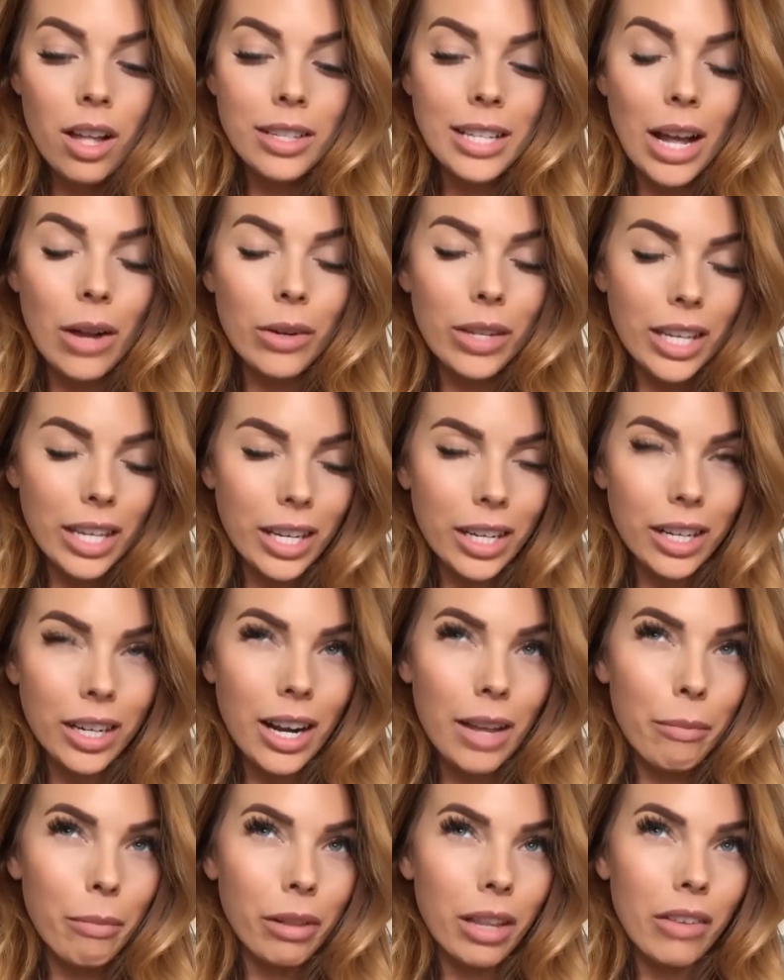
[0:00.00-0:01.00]
Down here,
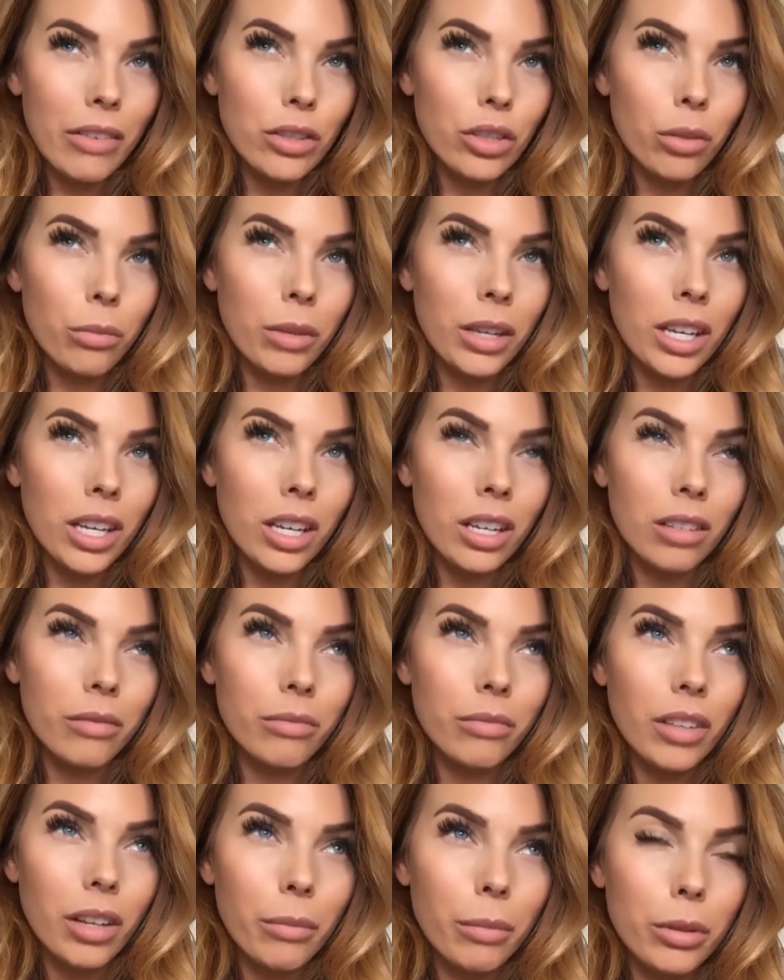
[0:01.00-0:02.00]
I believe it's only
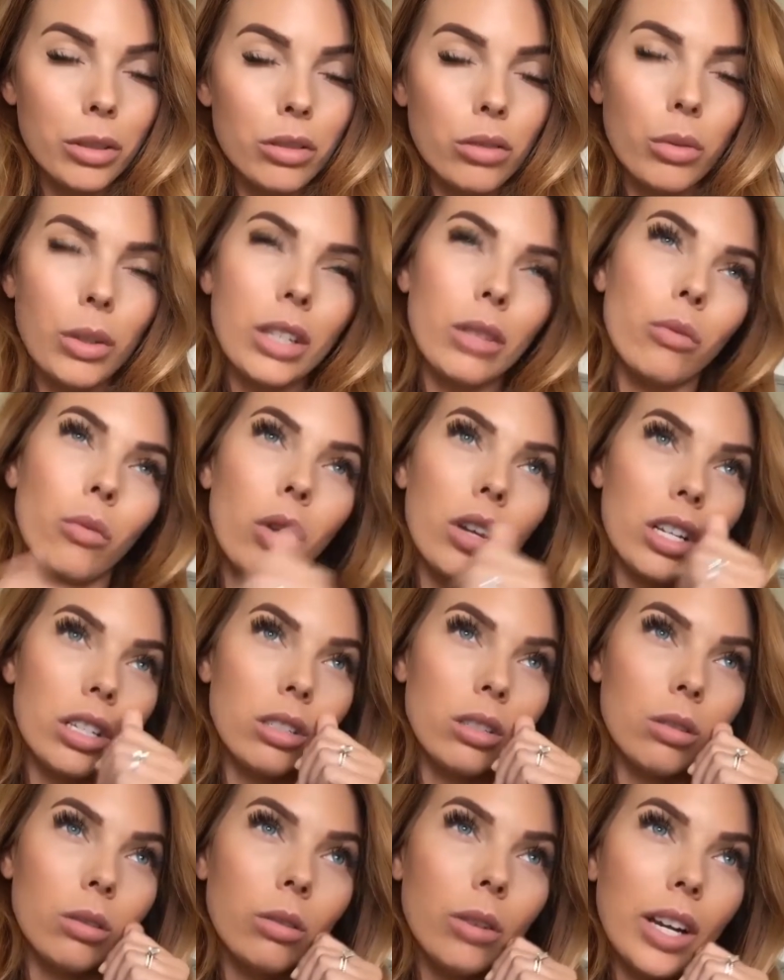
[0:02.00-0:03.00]
between $1
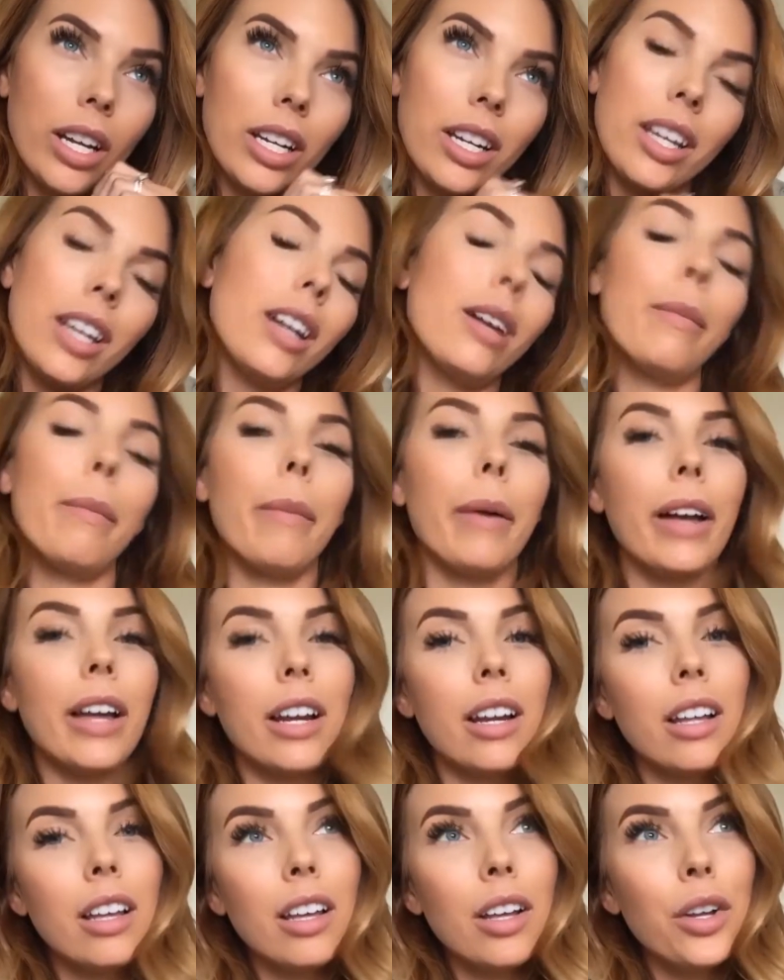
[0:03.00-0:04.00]
and $2 grand a year,
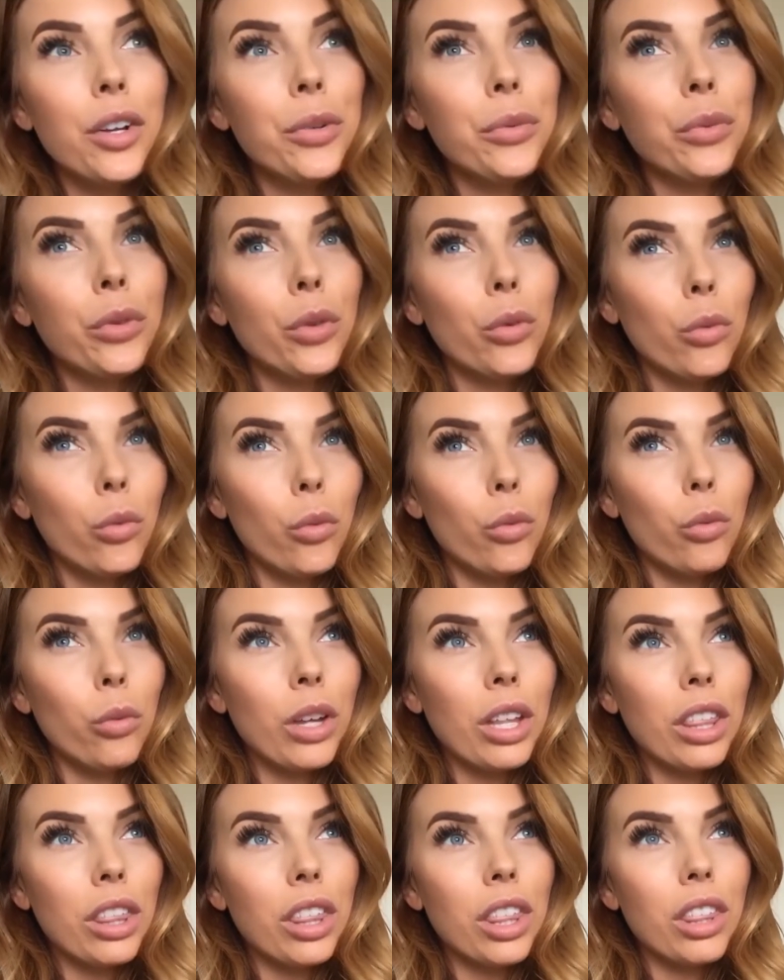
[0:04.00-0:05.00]
but
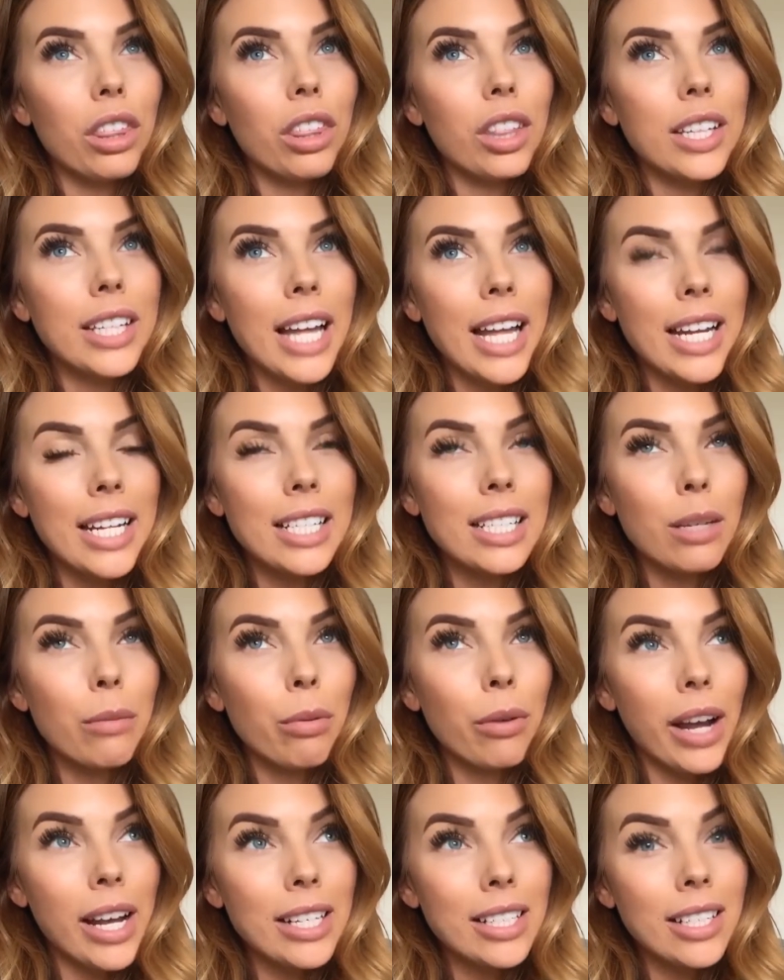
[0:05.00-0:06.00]
with Tennessee
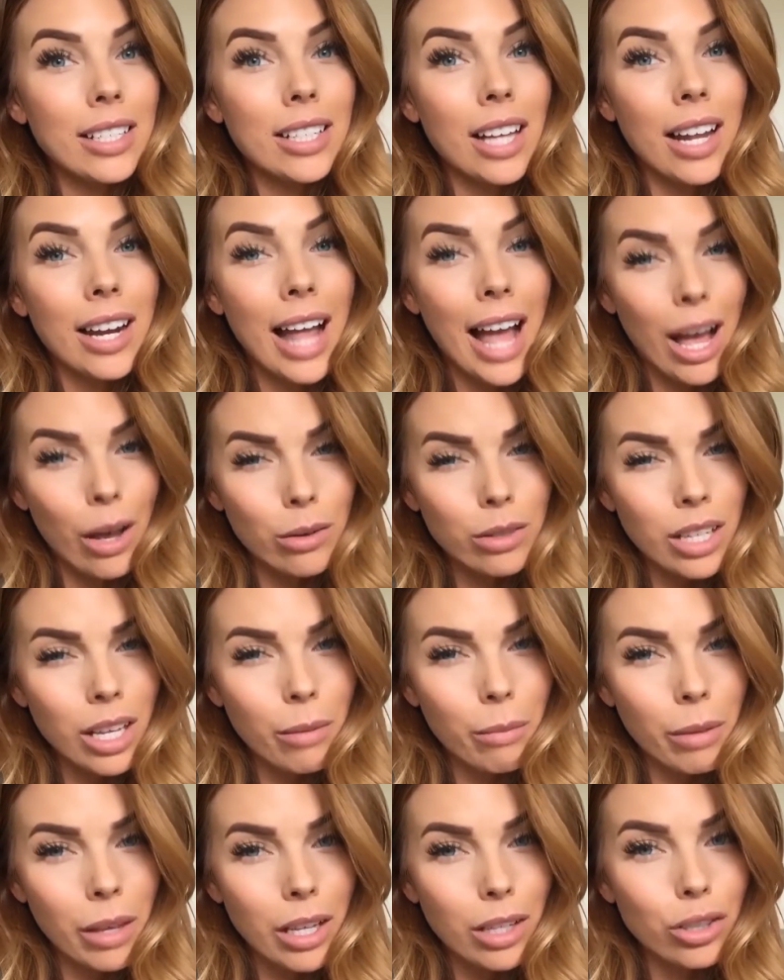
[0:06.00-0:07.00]
prices on
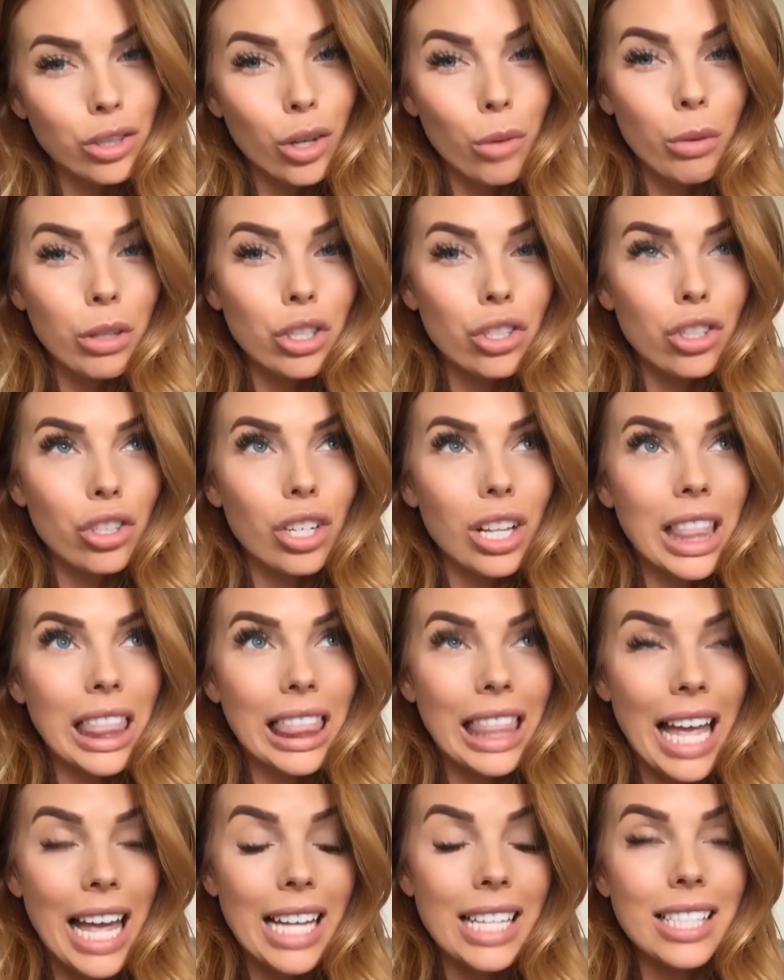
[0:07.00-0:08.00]
housing being so much
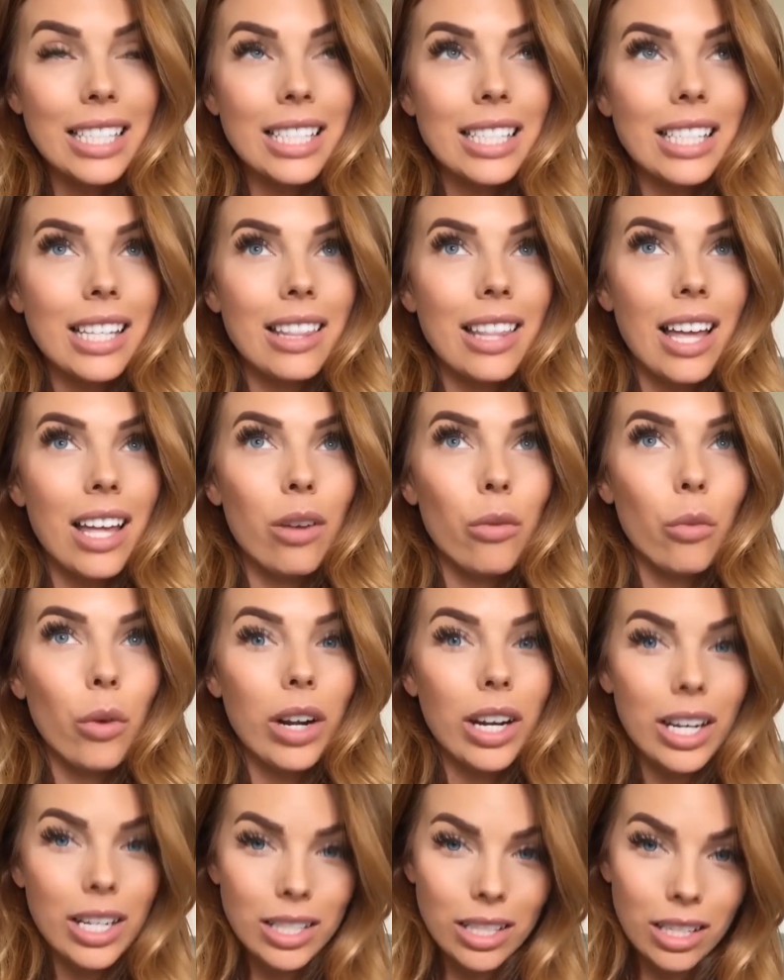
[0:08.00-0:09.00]
less than
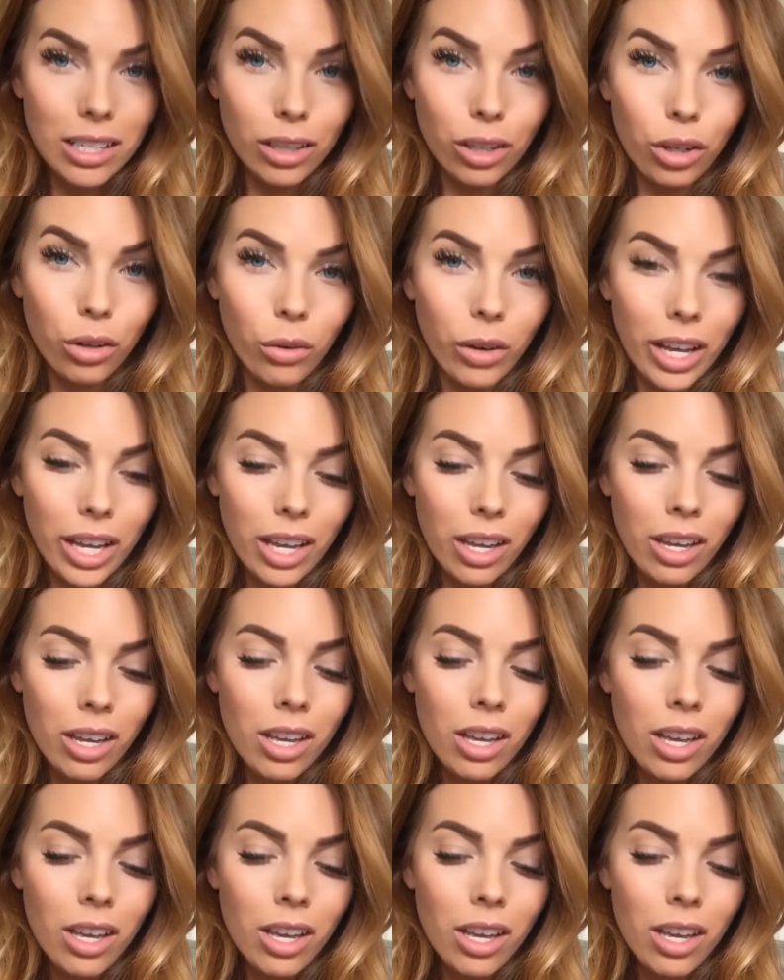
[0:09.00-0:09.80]
what it is in Illinois,